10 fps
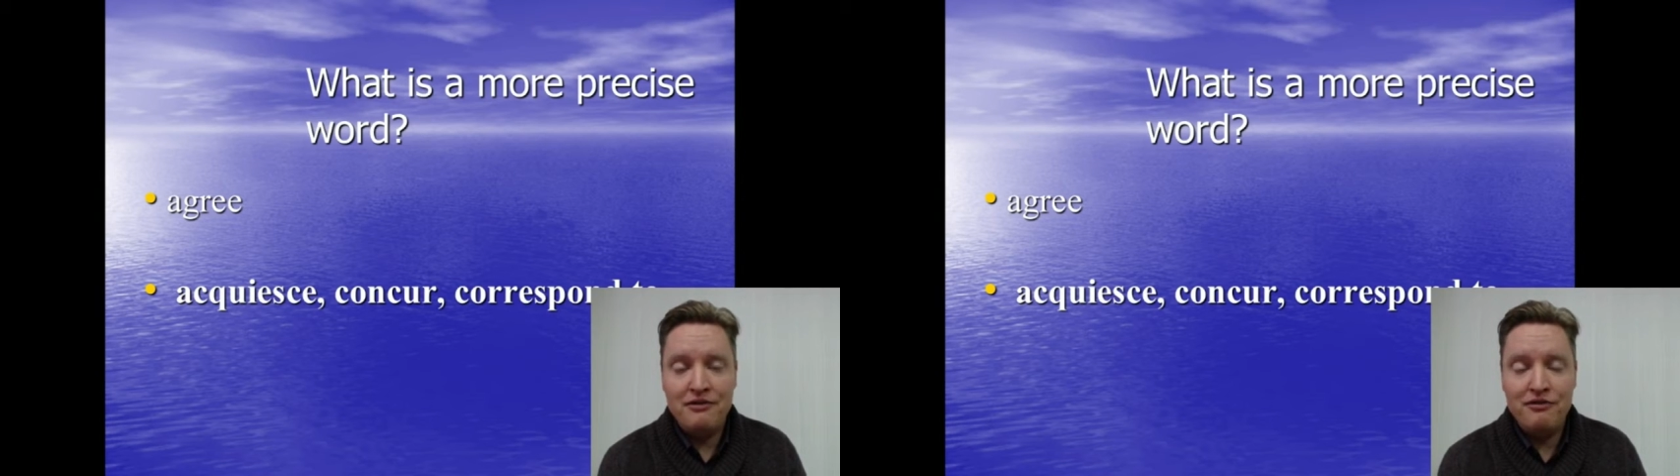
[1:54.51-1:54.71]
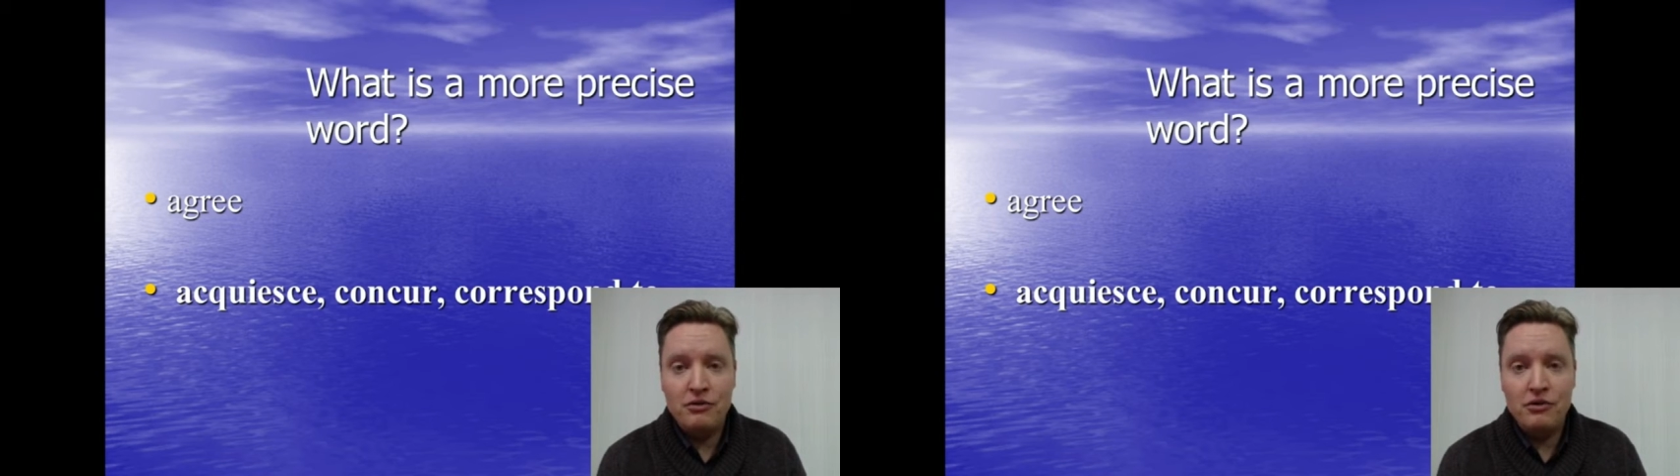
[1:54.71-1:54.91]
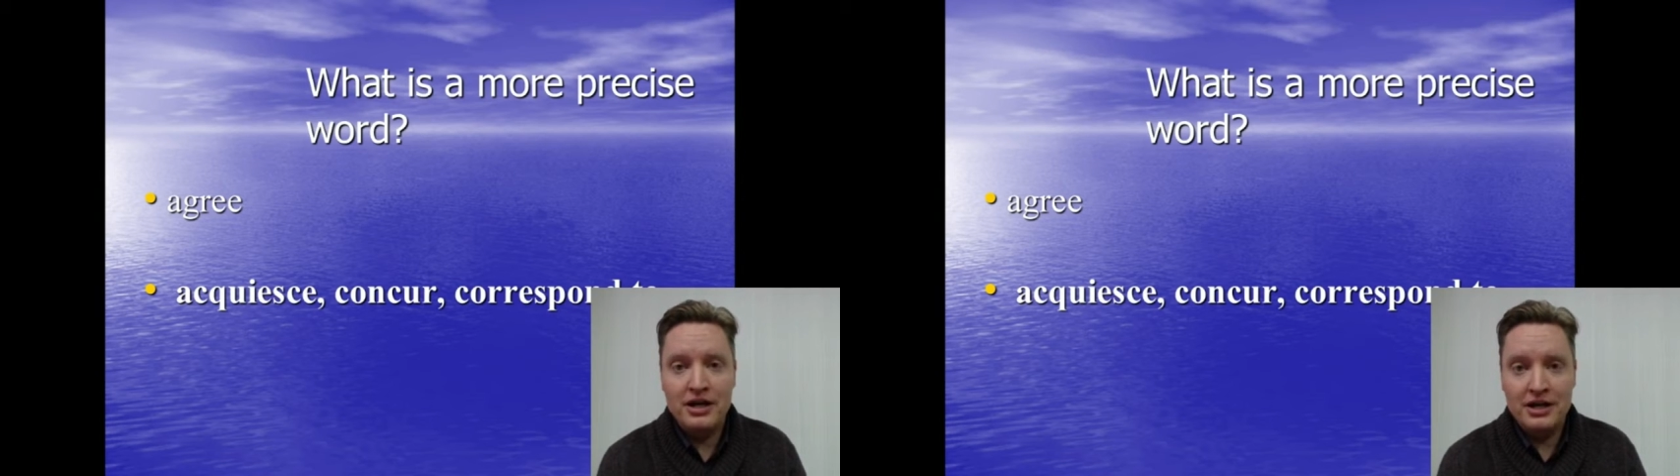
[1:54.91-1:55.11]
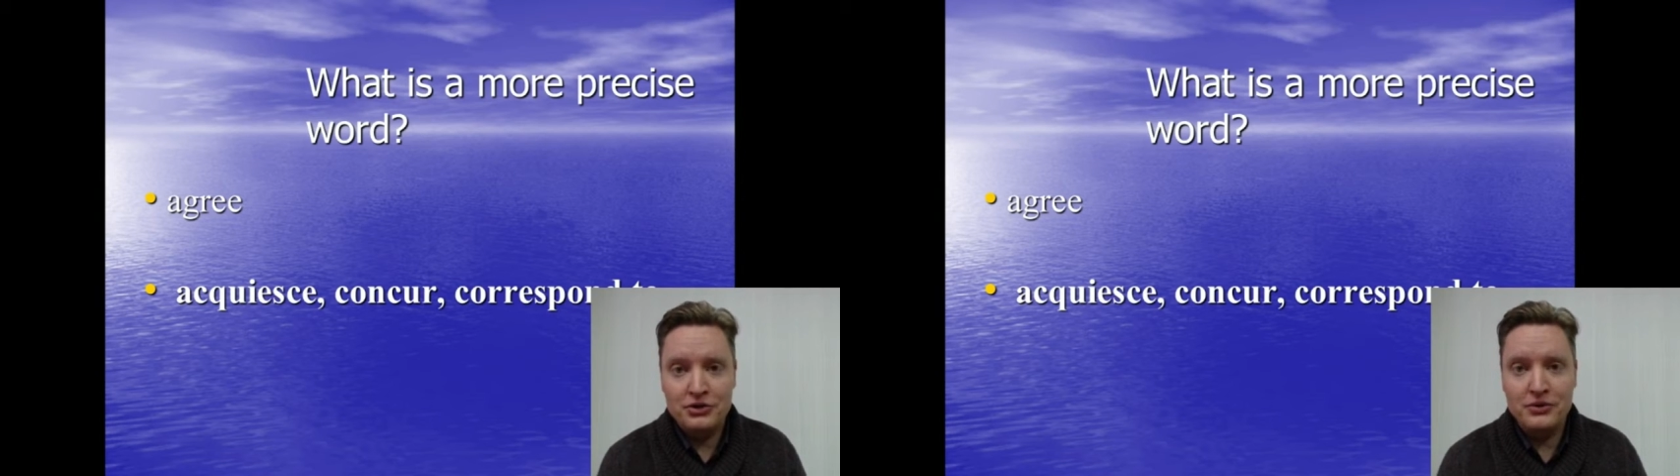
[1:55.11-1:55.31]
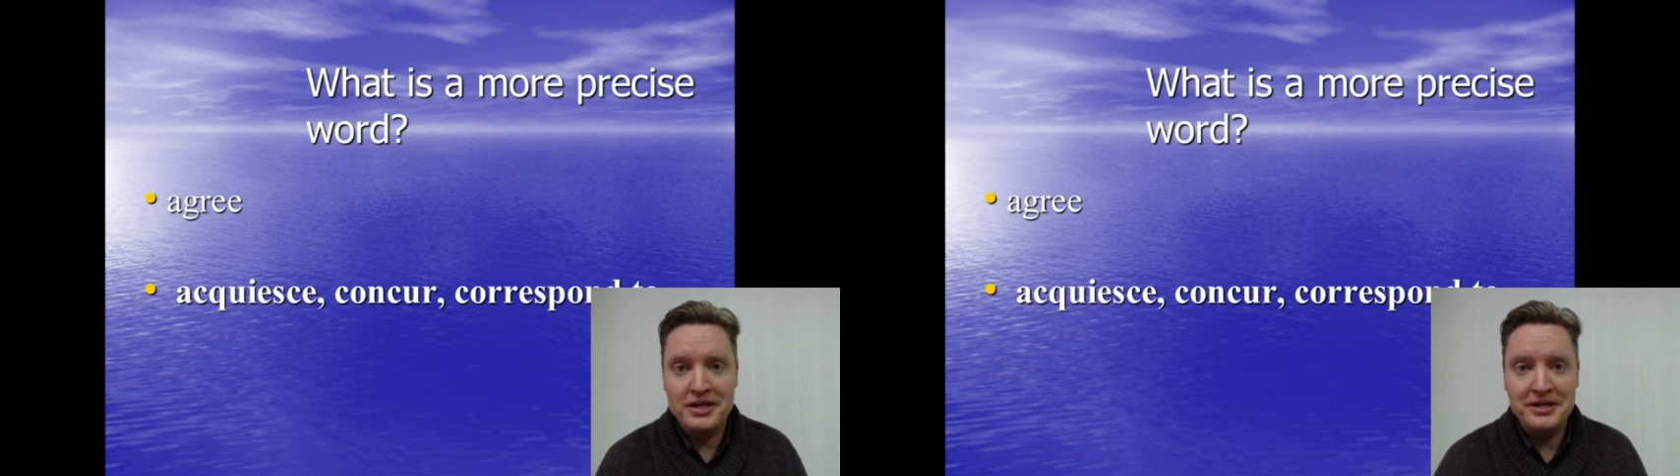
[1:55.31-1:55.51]
for
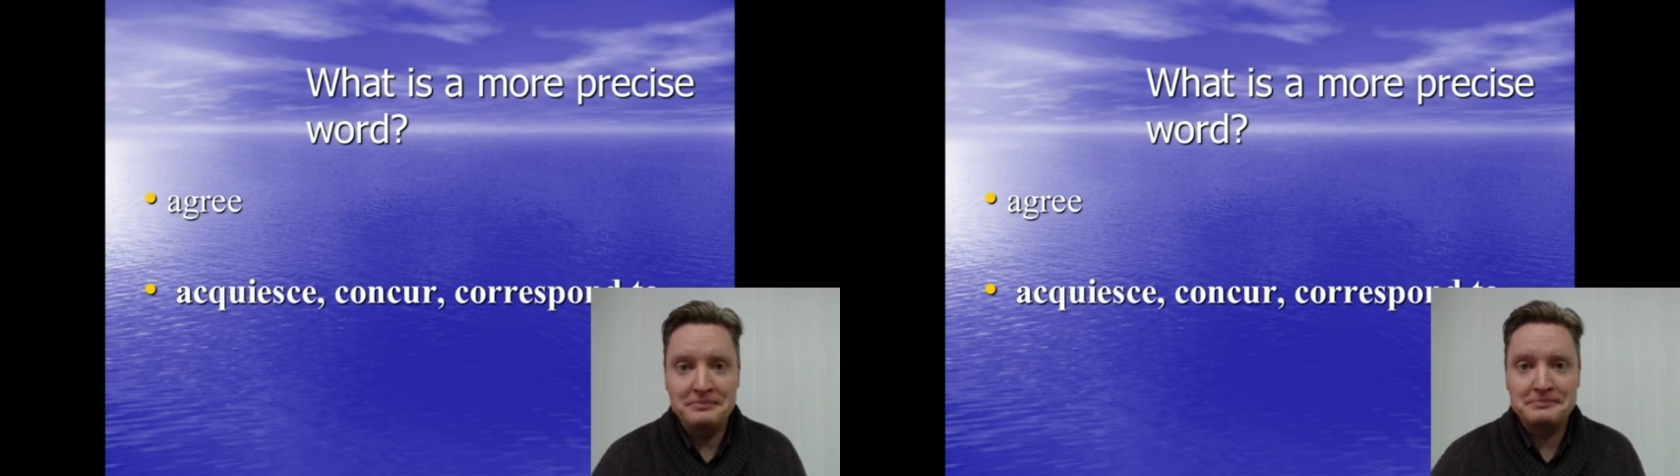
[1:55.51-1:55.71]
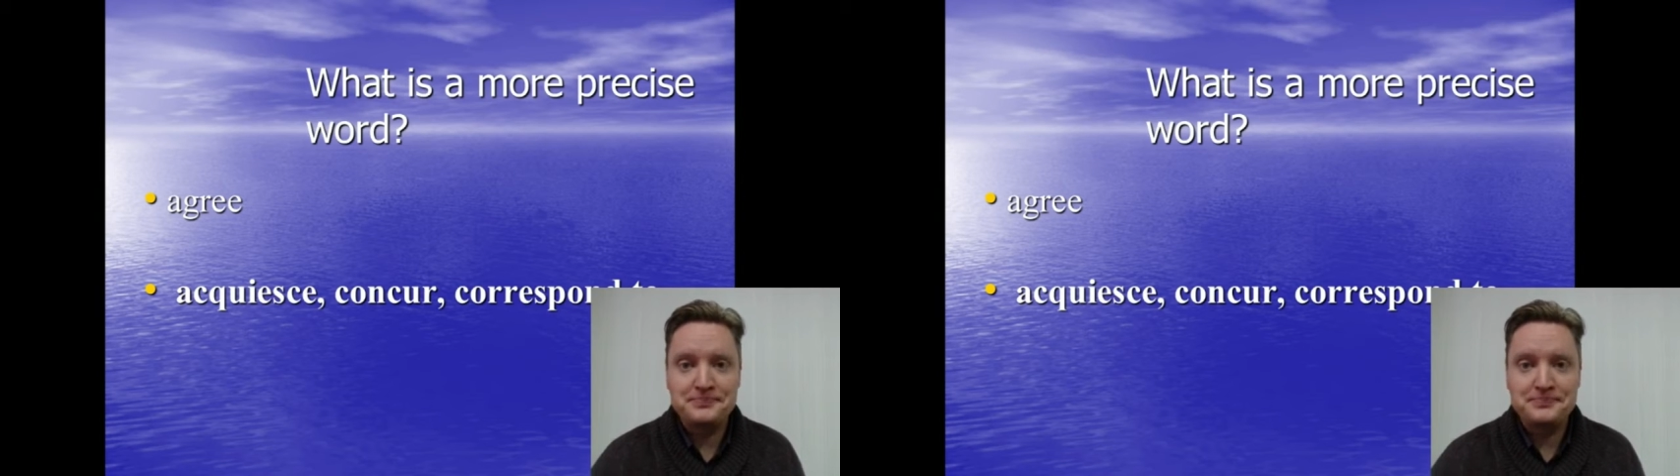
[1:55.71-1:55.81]
agree.